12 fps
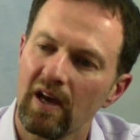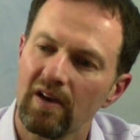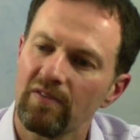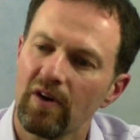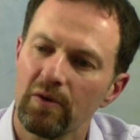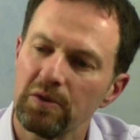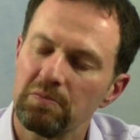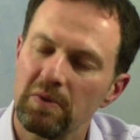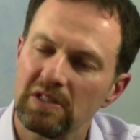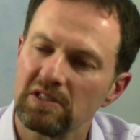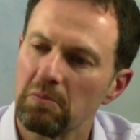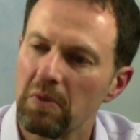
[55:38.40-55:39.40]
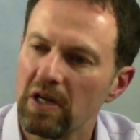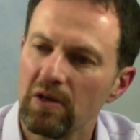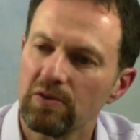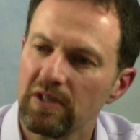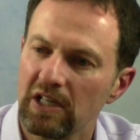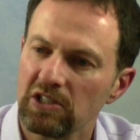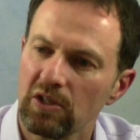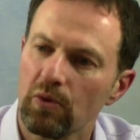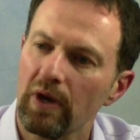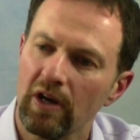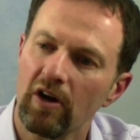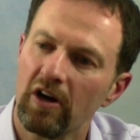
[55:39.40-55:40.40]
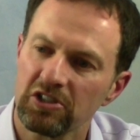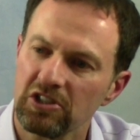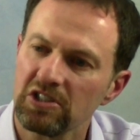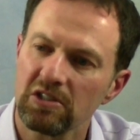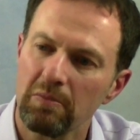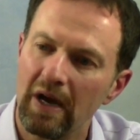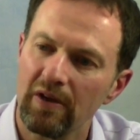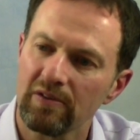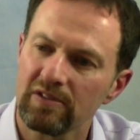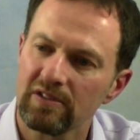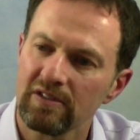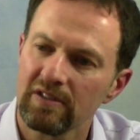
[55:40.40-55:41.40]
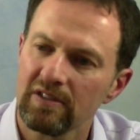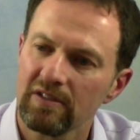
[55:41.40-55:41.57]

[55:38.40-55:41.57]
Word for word: I've always been somebody who's actually quite cautious about